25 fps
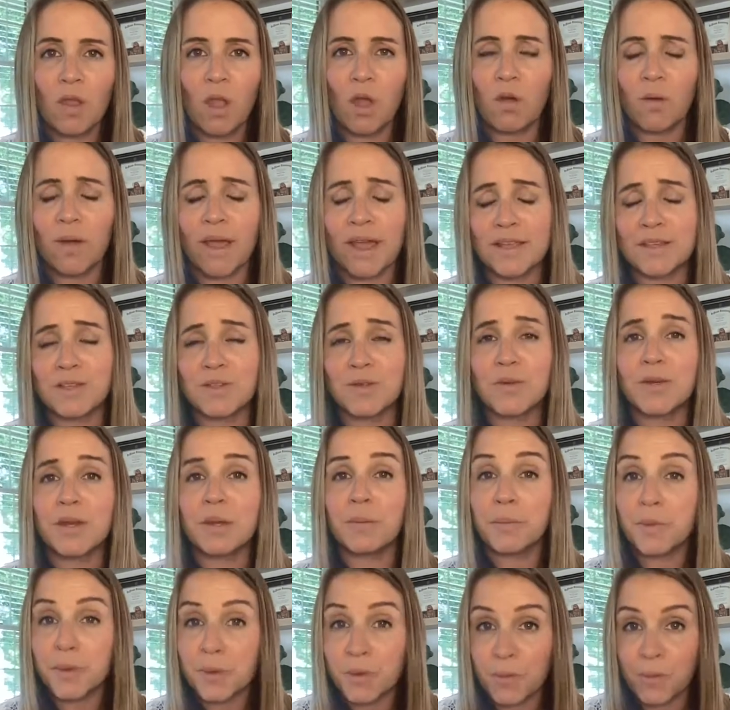Okay, so
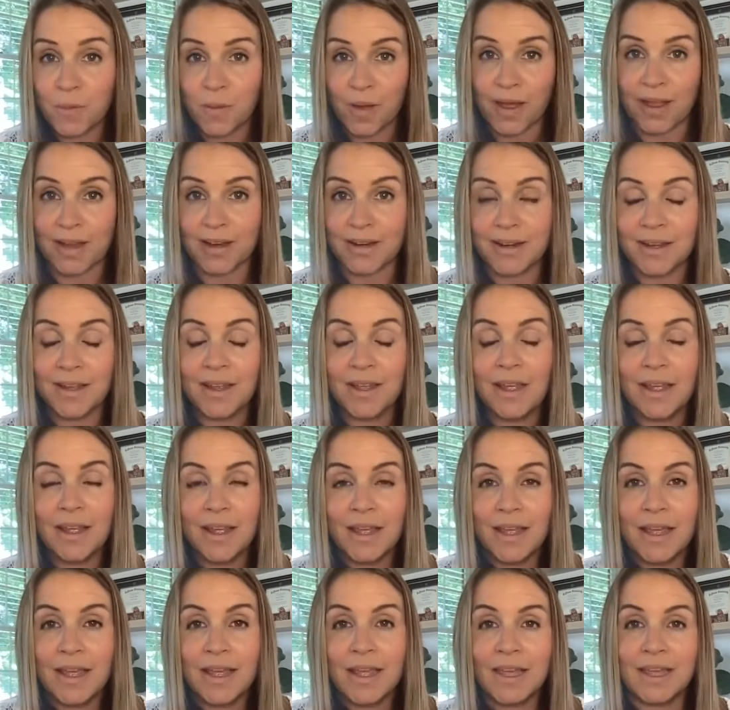number one
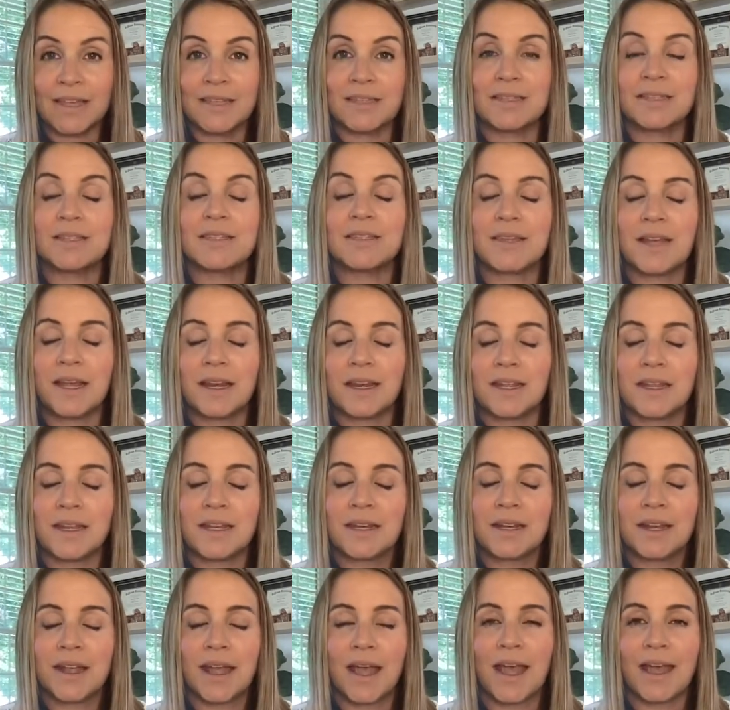is
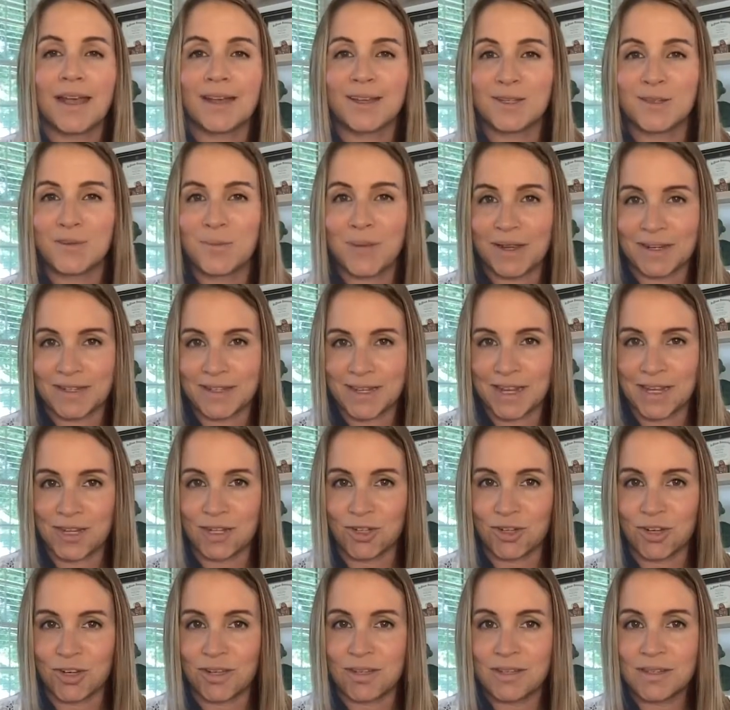setting
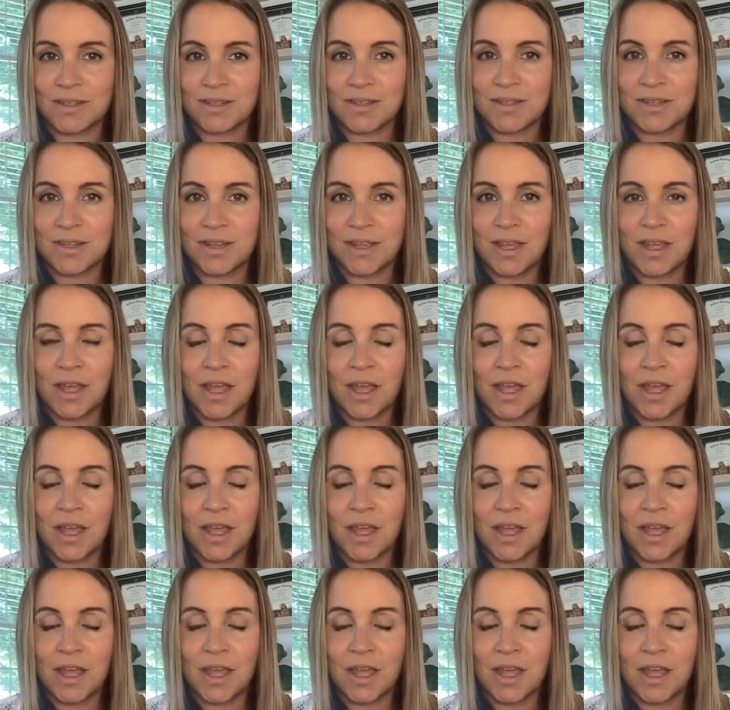expectations.